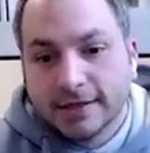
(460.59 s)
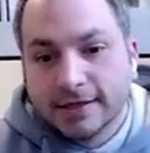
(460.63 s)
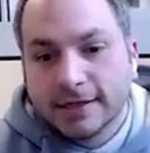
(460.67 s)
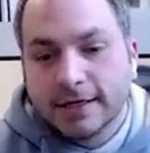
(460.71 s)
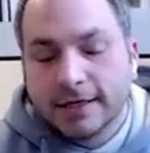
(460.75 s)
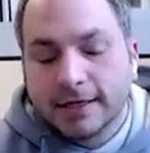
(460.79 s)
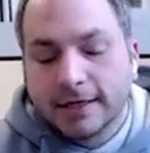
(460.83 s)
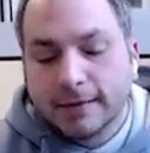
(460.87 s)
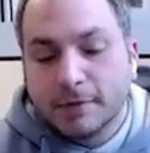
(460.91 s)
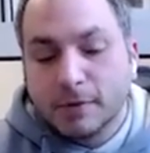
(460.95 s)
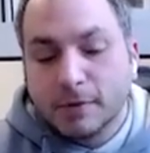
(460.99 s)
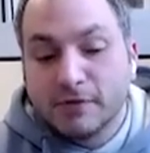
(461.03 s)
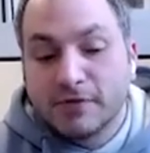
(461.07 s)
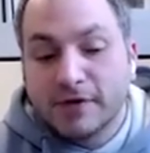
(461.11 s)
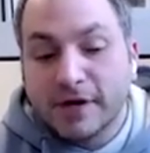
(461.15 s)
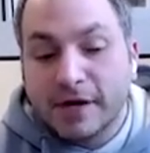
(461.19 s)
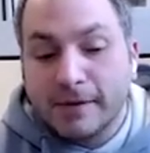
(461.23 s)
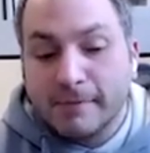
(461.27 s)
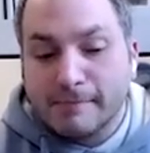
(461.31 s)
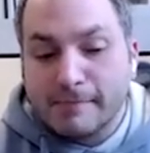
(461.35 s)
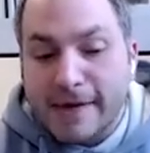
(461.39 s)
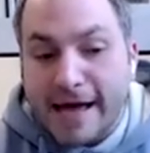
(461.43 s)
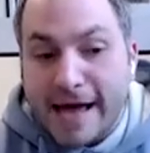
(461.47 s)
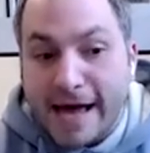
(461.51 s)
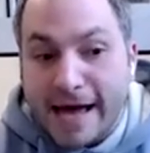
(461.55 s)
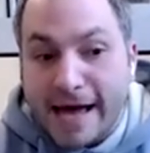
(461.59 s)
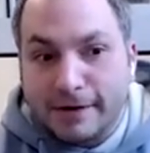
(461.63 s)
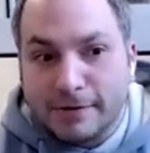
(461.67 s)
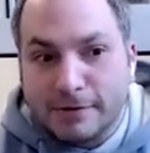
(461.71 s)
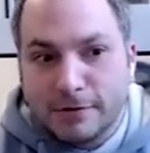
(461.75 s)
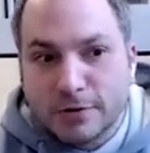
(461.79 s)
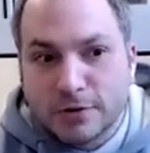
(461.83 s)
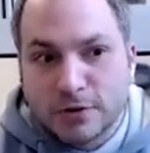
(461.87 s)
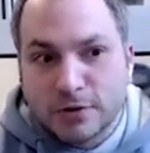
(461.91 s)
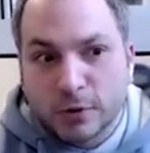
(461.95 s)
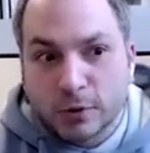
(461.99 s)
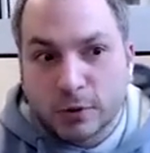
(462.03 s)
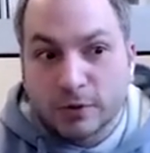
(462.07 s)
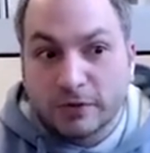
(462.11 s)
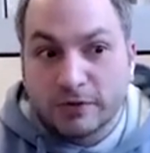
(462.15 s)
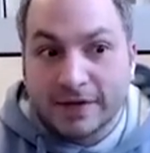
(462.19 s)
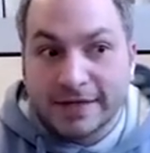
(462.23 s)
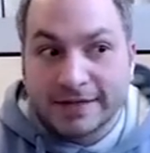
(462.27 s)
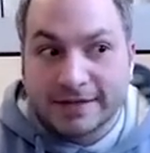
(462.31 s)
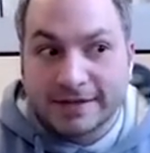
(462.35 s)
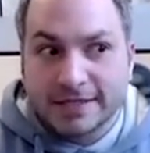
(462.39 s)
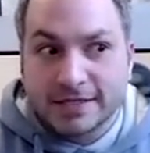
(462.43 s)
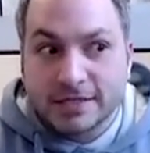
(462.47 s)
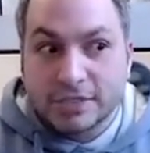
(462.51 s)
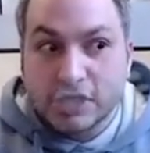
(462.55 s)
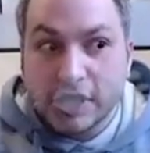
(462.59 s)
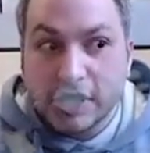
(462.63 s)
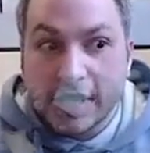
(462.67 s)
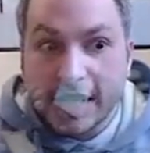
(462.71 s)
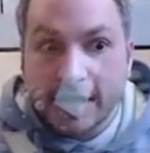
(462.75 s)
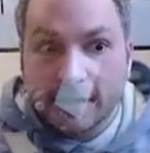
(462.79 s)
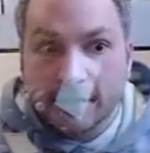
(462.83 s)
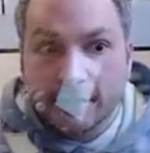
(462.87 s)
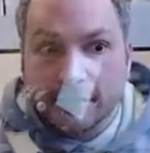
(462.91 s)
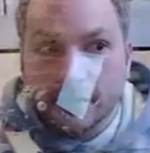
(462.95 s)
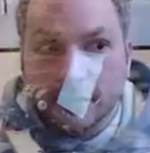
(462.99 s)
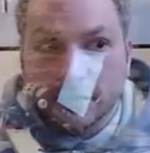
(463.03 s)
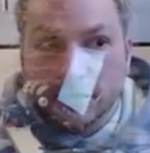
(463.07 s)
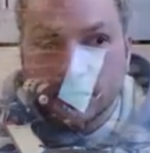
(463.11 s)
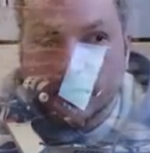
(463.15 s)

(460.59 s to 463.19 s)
You've got Matt, who's sort of like this jack of all